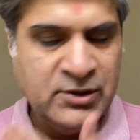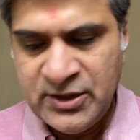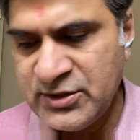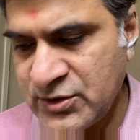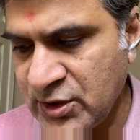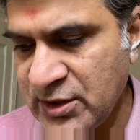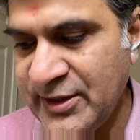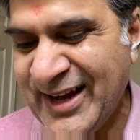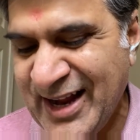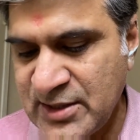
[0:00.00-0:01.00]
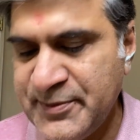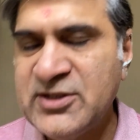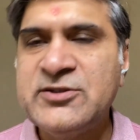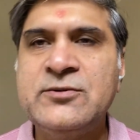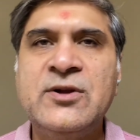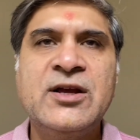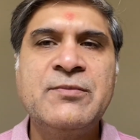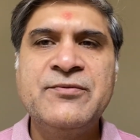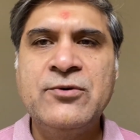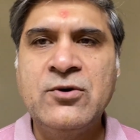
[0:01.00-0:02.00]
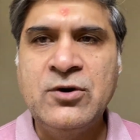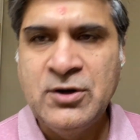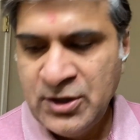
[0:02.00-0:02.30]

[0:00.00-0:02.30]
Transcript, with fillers: It's not that expensive like before.